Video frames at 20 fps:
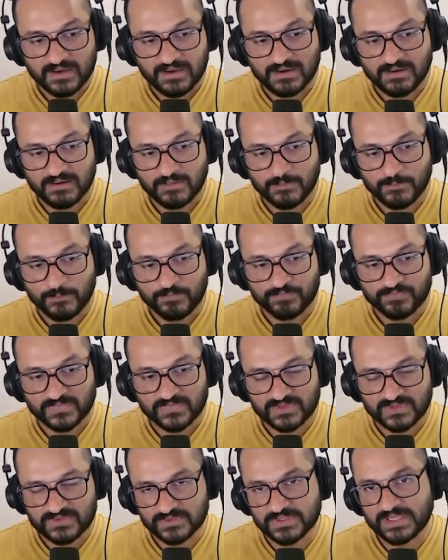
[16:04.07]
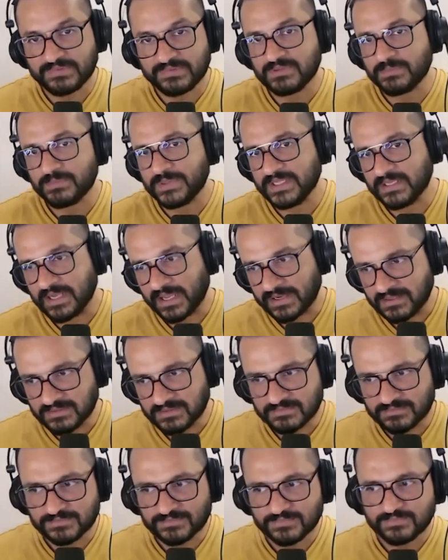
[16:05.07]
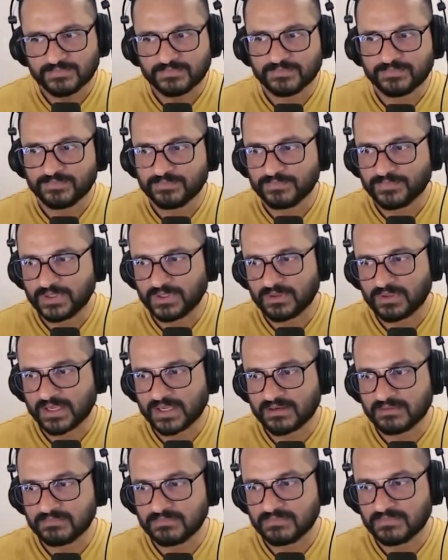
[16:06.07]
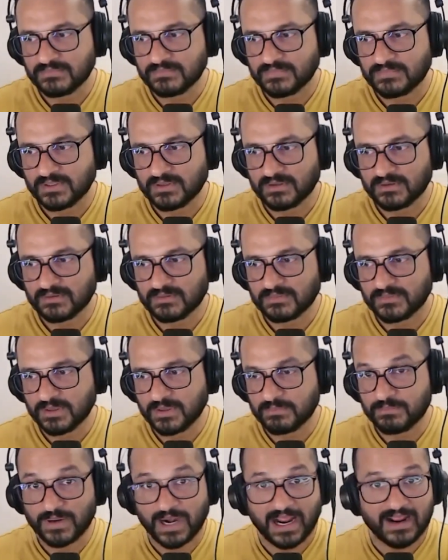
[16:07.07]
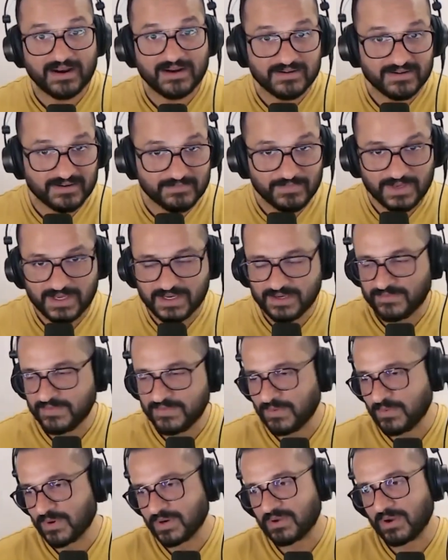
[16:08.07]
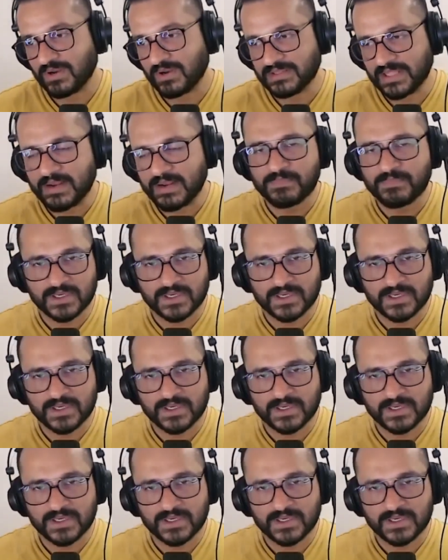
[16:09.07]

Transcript: So there will be like like a brand reveal, if you want to call it that.